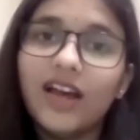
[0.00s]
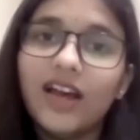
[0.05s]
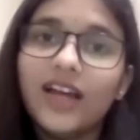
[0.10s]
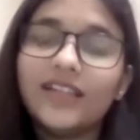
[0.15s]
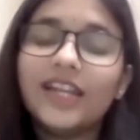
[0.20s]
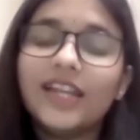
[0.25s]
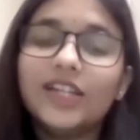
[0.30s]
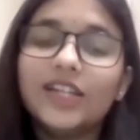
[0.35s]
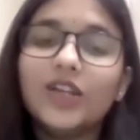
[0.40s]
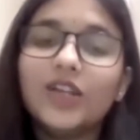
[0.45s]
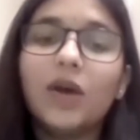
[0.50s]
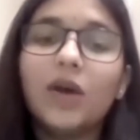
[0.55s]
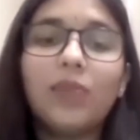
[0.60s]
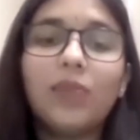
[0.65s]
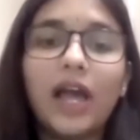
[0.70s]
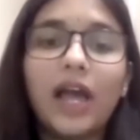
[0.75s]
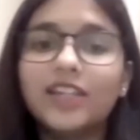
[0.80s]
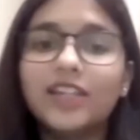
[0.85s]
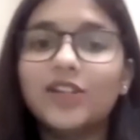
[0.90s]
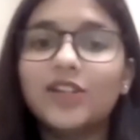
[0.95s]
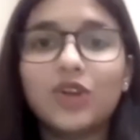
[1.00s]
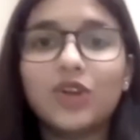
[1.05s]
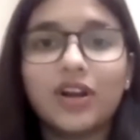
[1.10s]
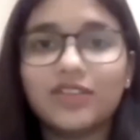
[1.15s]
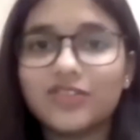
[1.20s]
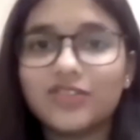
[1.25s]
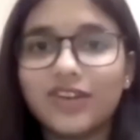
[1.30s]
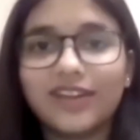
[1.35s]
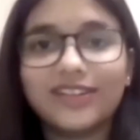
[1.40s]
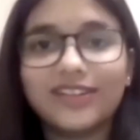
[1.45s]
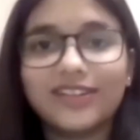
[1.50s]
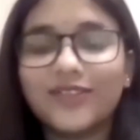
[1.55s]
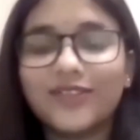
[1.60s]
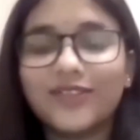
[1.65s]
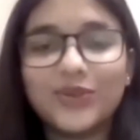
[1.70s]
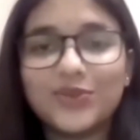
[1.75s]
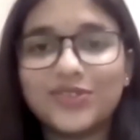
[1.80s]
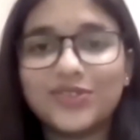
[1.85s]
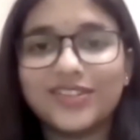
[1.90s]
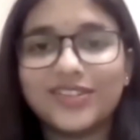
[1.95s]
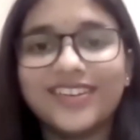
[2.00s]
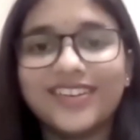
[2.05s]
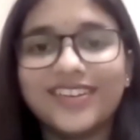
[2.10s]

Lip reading: that you are planning to construct in the future.